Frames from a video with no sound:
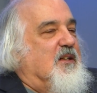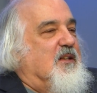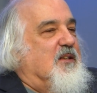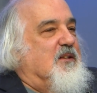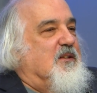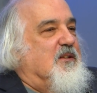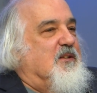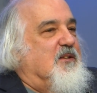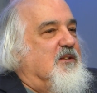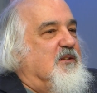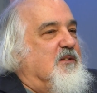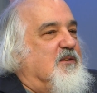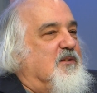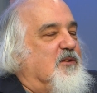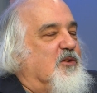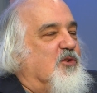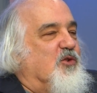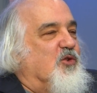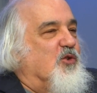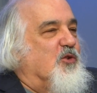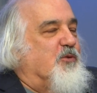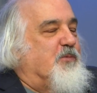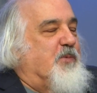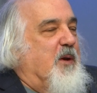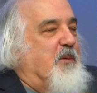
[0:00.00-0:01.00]

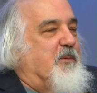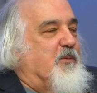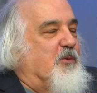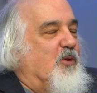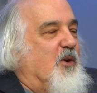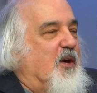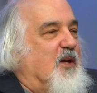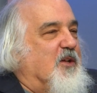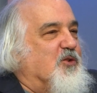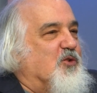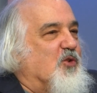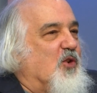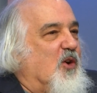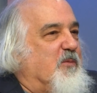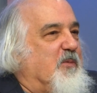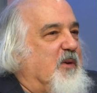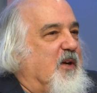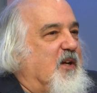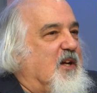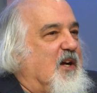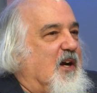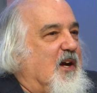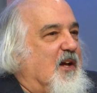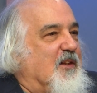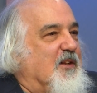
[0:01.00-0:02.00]
the newspaper asked all
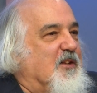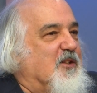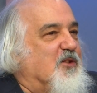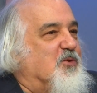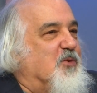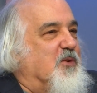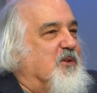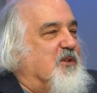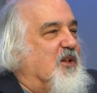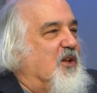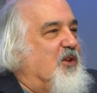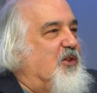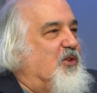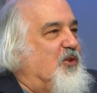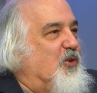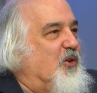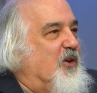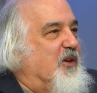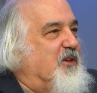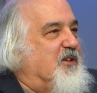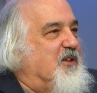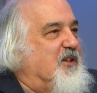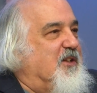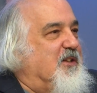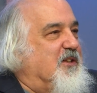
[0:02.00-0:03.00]
my colleagues what they
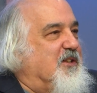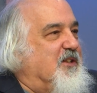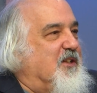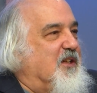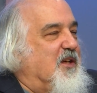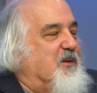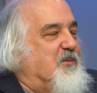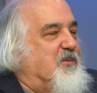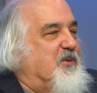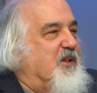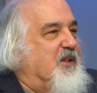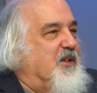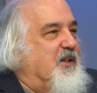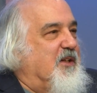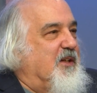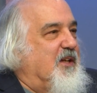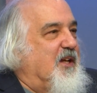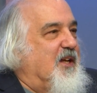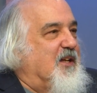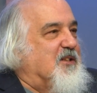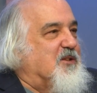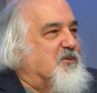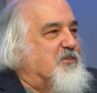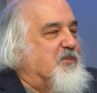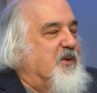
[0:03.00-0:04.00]
thought the other day, but they
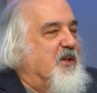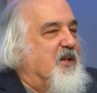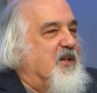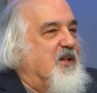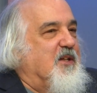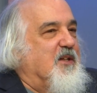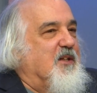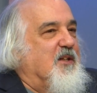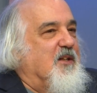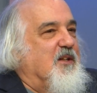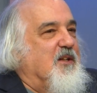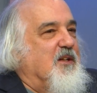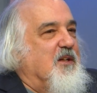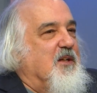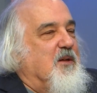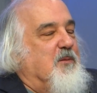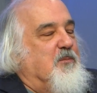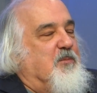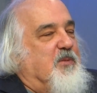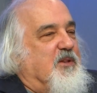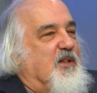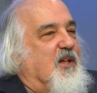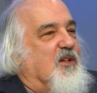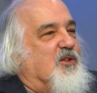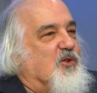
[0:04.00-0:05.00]
didn't ask me.
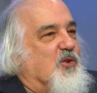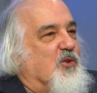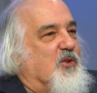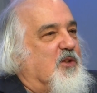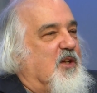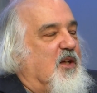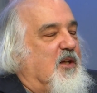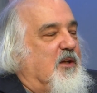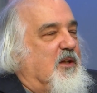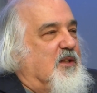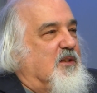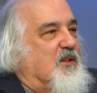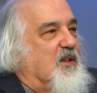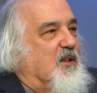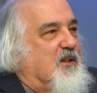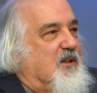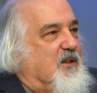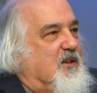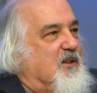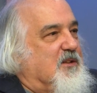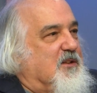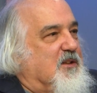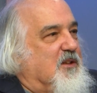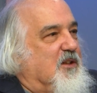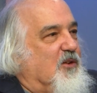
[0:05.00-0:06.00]
But that's okay, because I
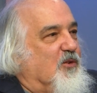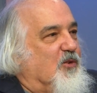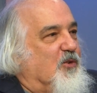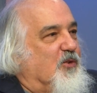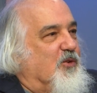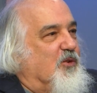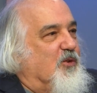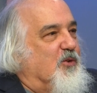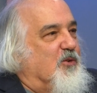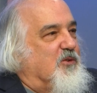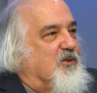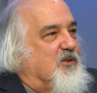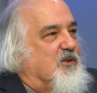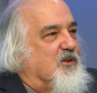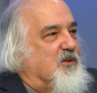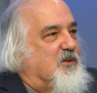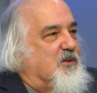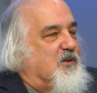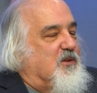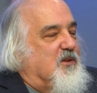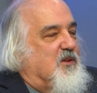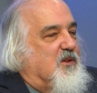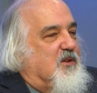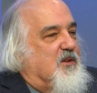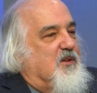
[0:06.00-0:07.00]
think the Herald News
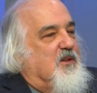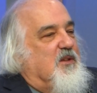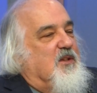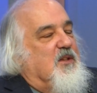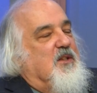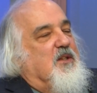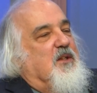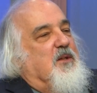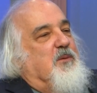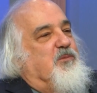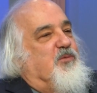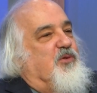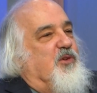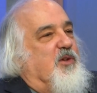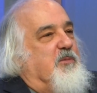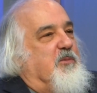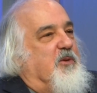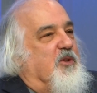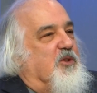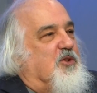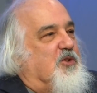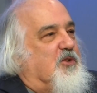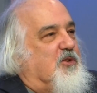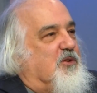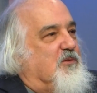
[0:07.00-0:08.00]
is
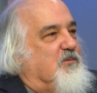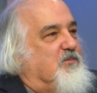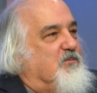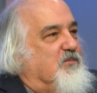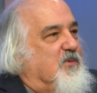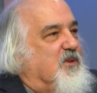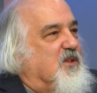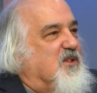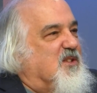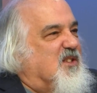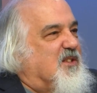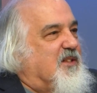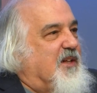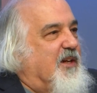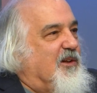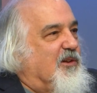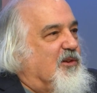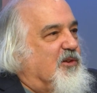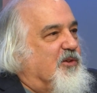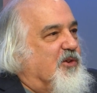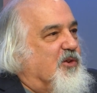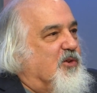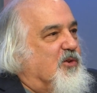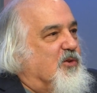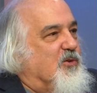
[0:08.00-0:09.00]
pretty much the
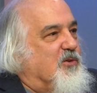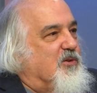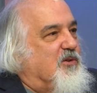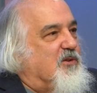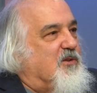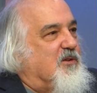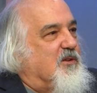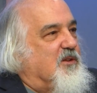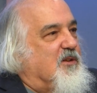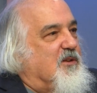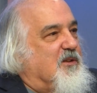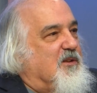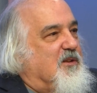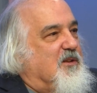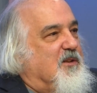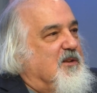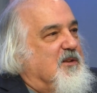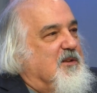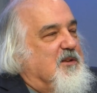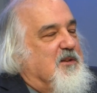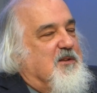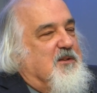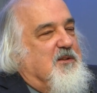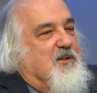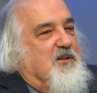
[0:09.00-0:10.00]
stale news,
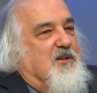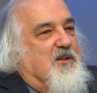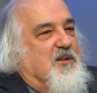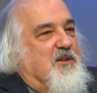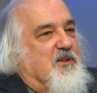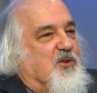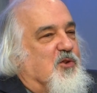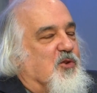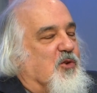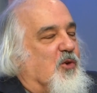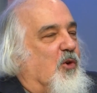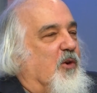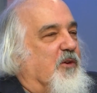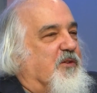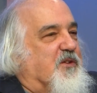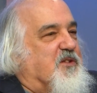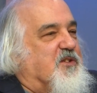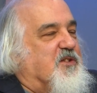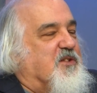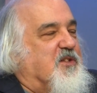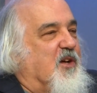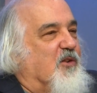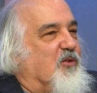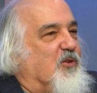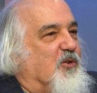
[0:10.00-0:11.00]
or
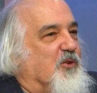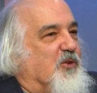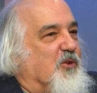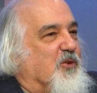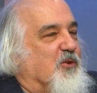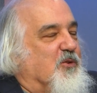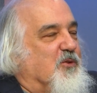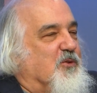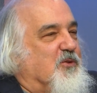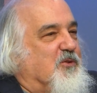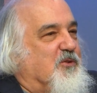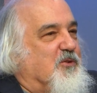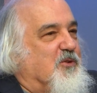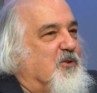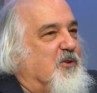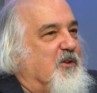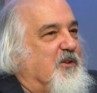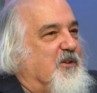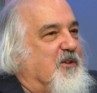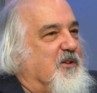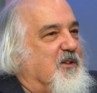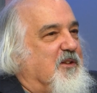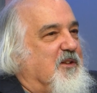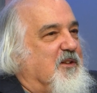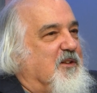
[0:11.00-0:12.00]
the sterile news,
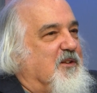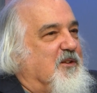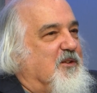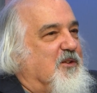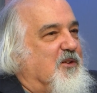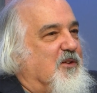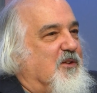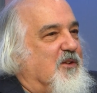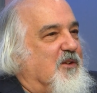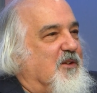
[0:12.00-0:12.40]
or the...